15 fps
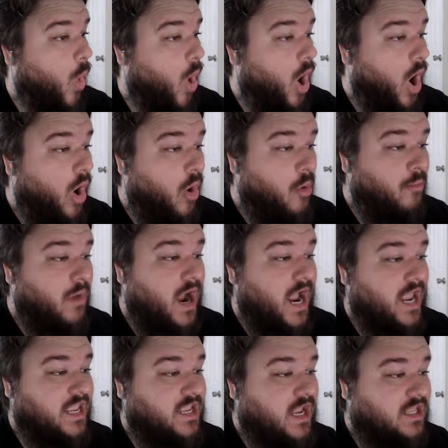Oh
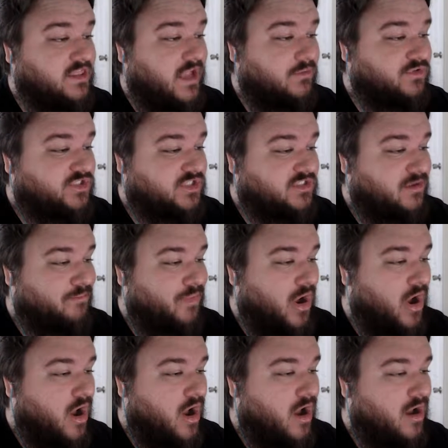my god! That was just a
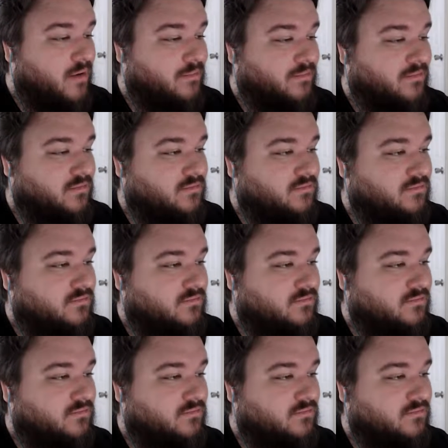bomb!